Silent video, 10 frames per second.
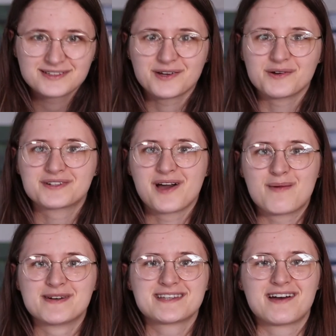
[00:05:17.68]
don't
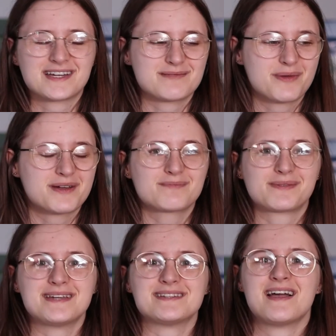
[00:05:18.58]
comment on it, but
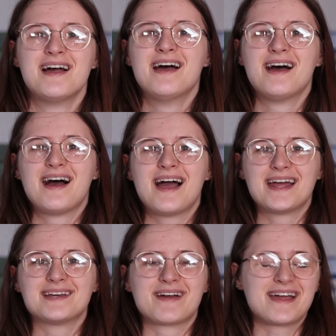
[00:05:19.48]
please.
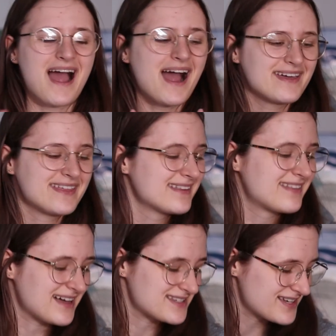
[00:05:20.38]
Anyway, I think
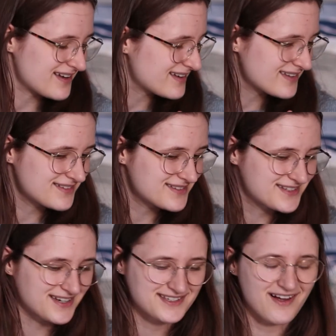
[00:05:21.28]
that's
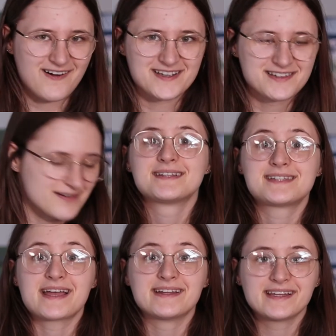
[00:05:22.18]
just awesome.
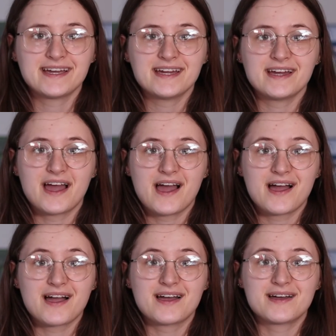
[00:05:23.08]
Secondly,
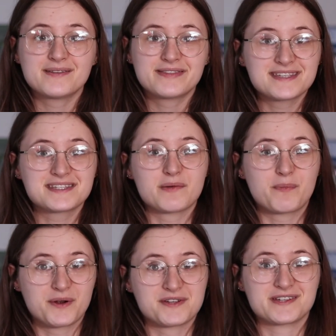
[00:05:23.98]
this is a
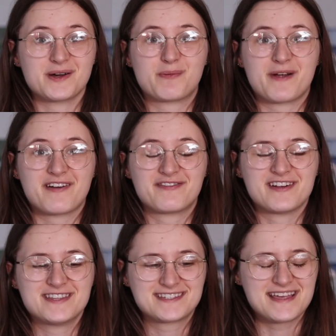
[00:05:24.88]
personal
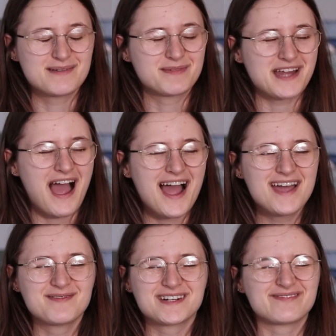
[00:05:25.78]
preference thing, but
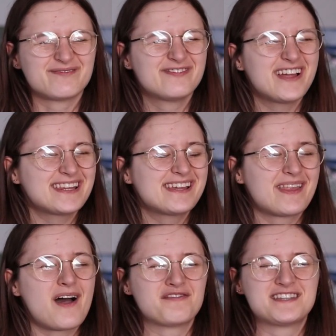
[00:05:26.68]
I would really
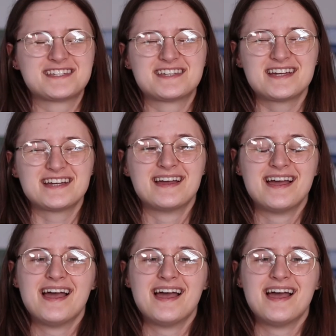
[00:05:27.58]
love to see